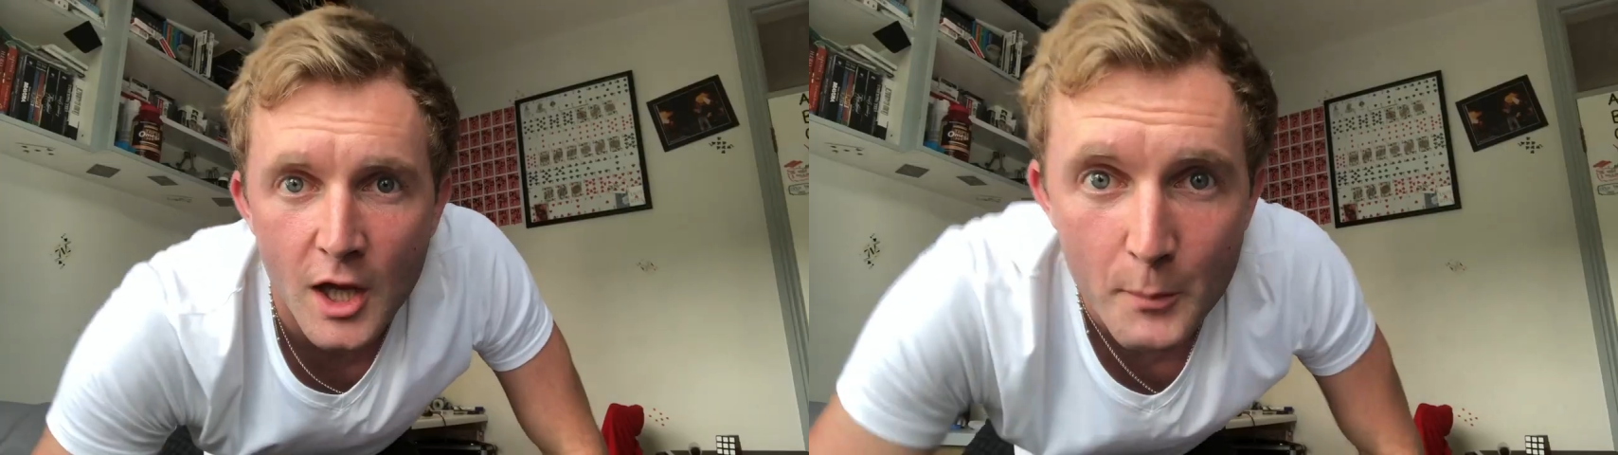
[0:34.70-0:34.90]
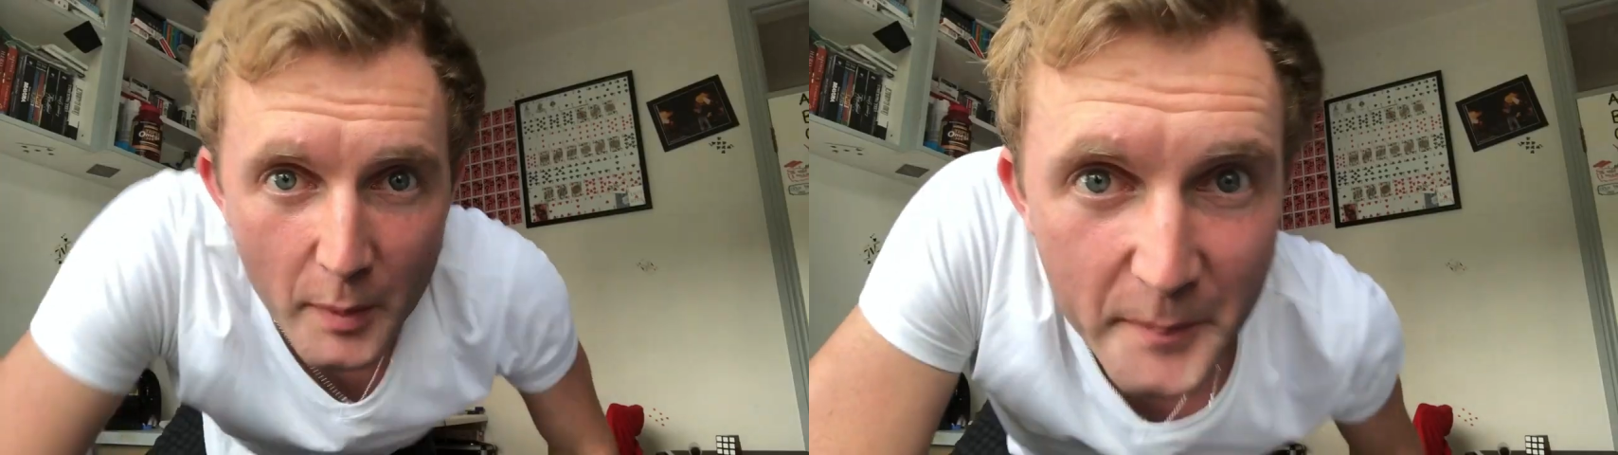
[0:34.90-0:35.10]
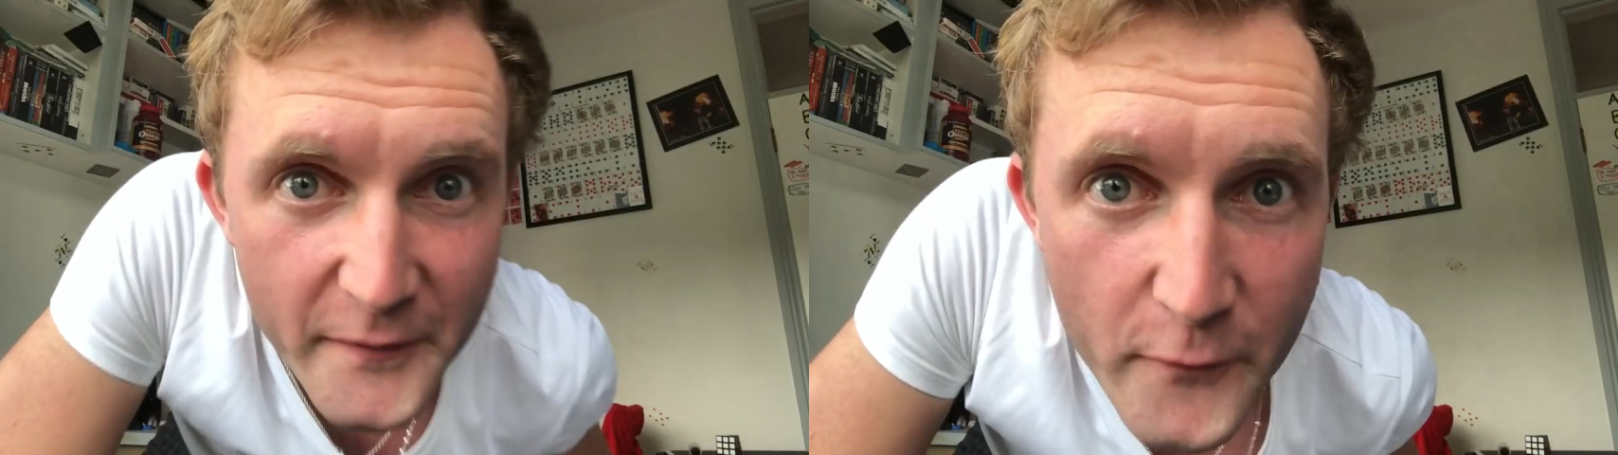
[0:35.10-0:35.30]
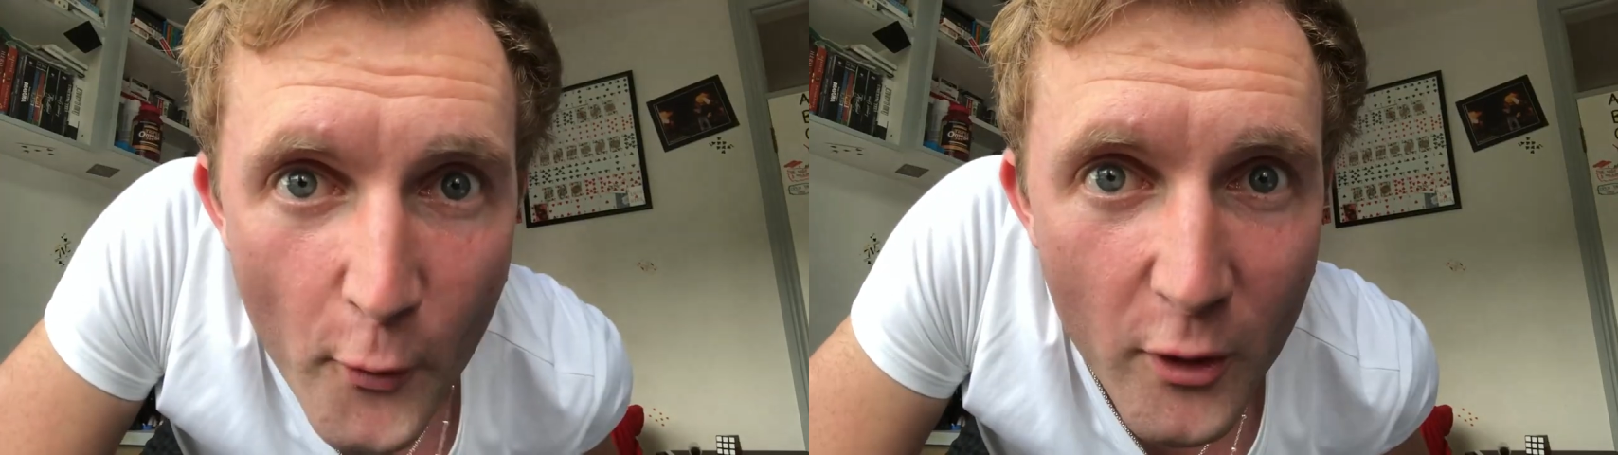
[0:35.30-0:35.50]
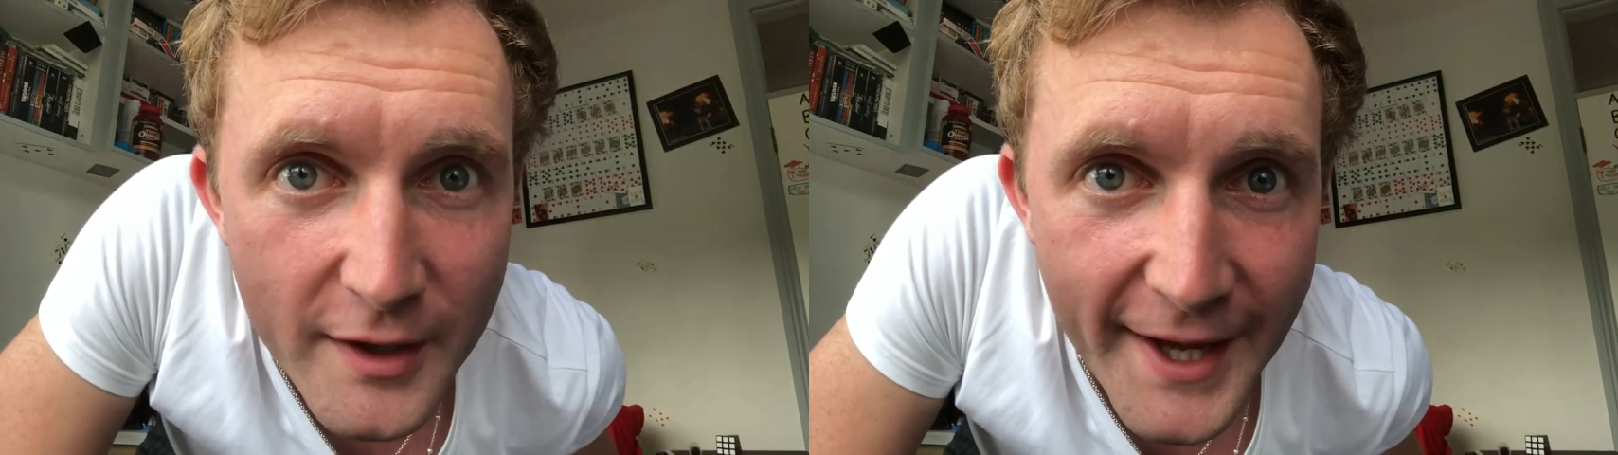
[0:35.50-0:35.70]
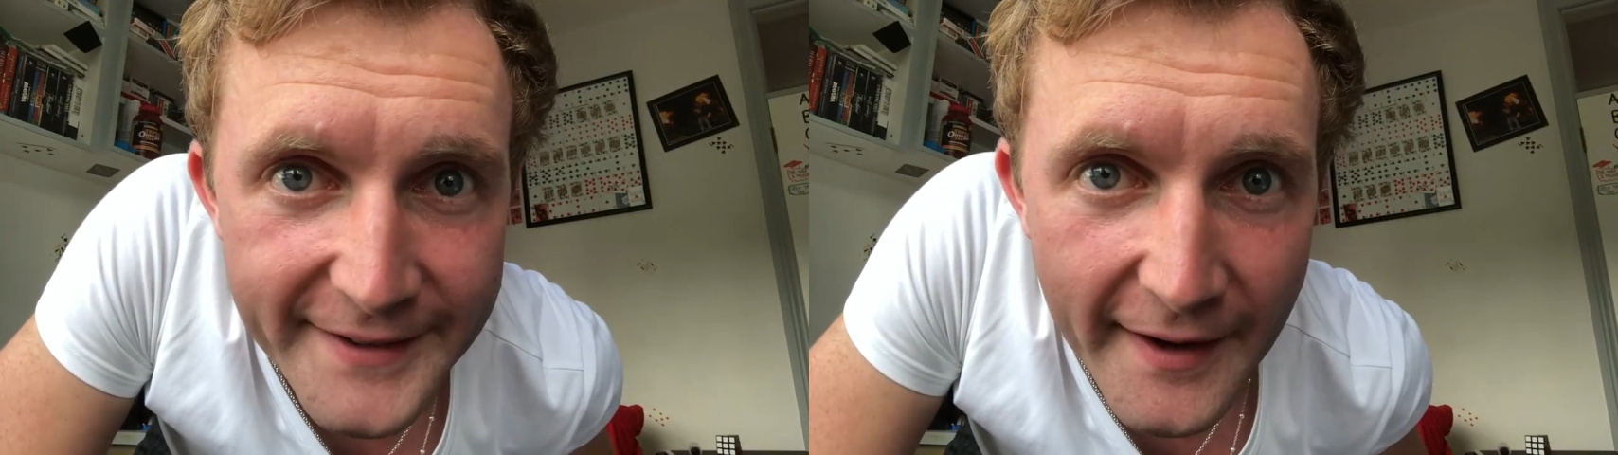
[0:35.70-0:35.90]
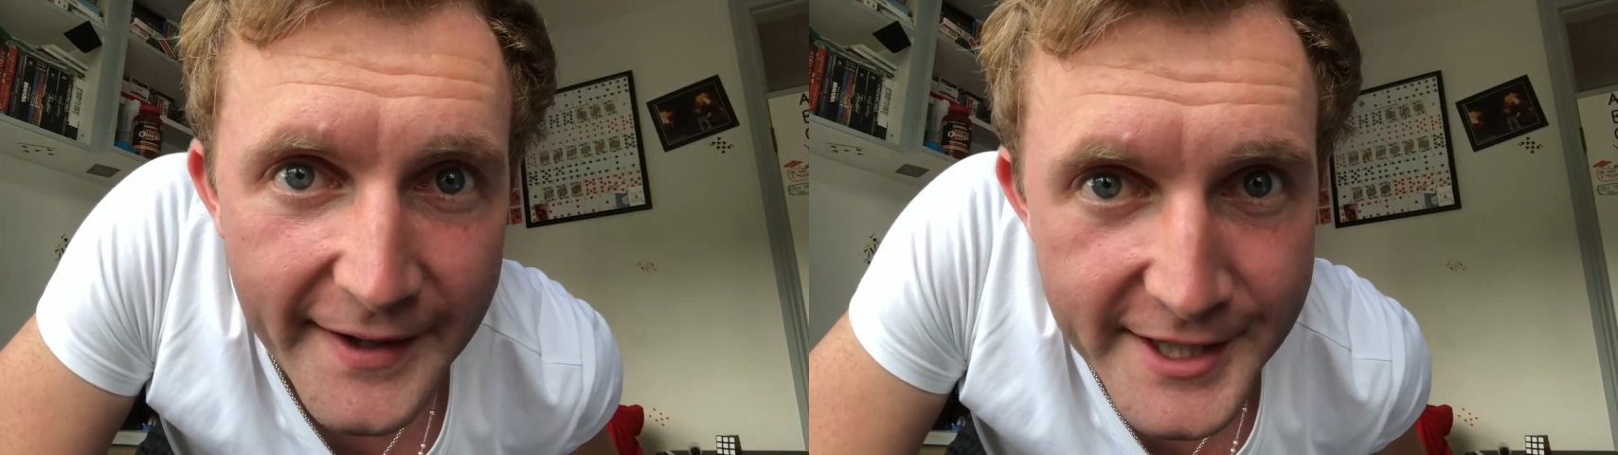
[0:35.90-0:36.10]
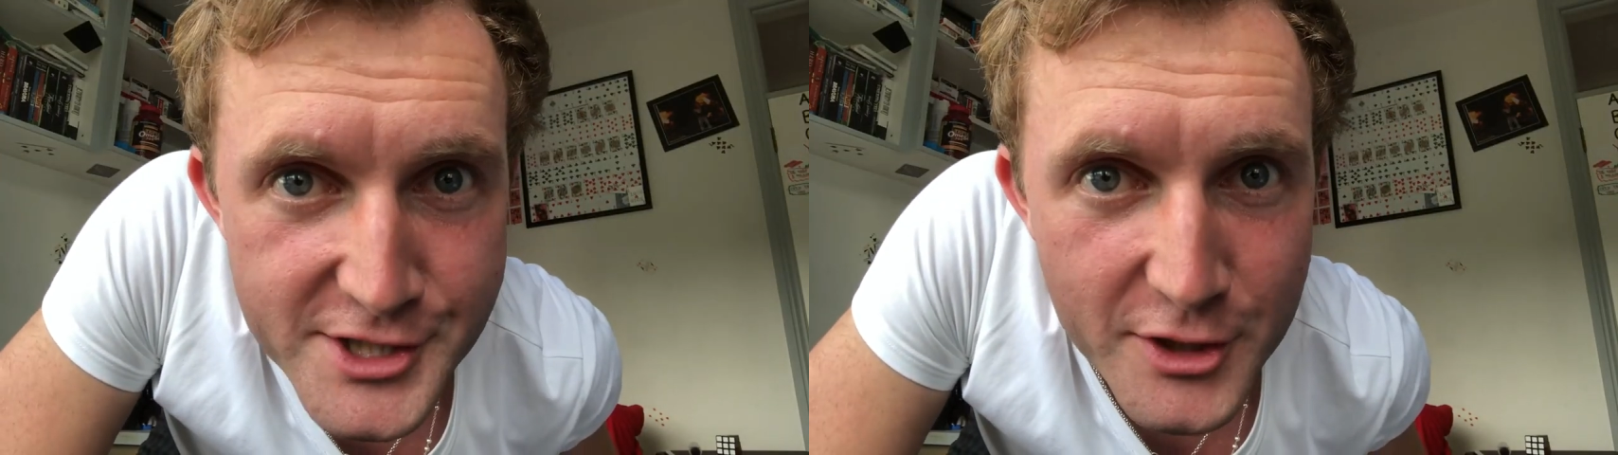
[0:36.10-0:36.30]
But before all that, I
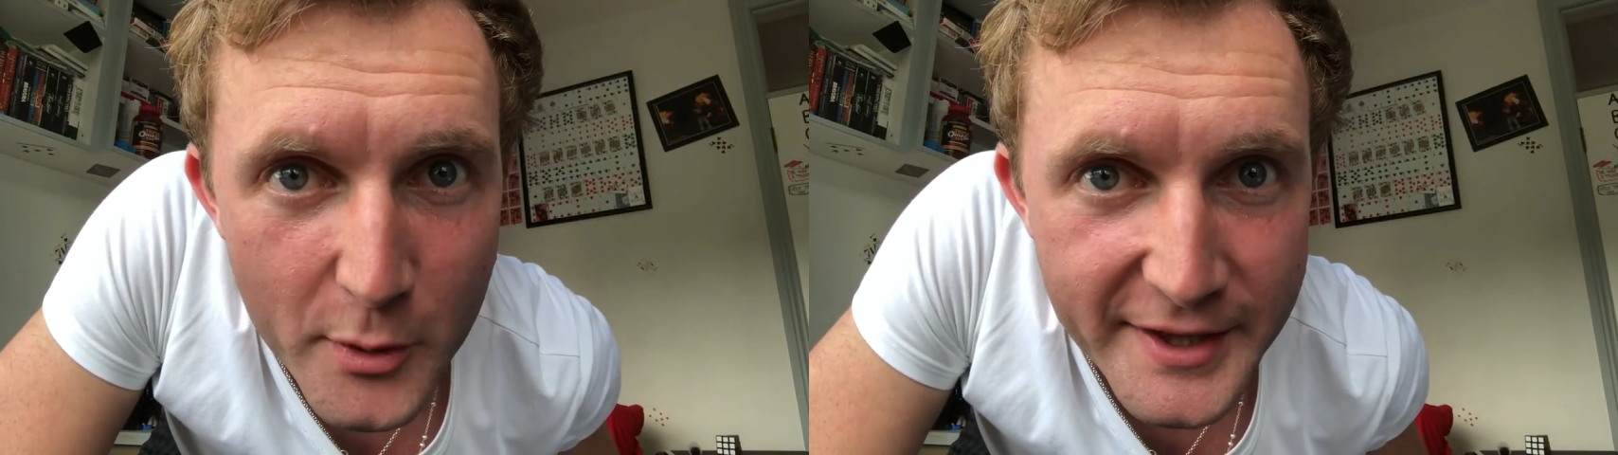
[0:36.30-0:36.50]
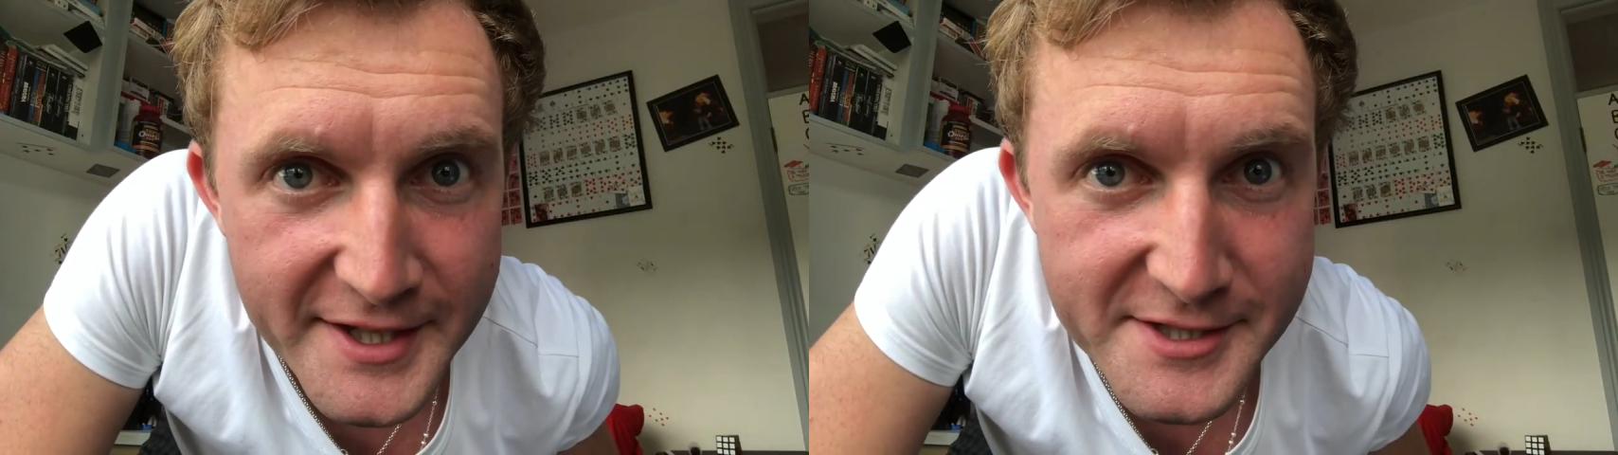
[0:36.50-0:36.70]
need you to go hit the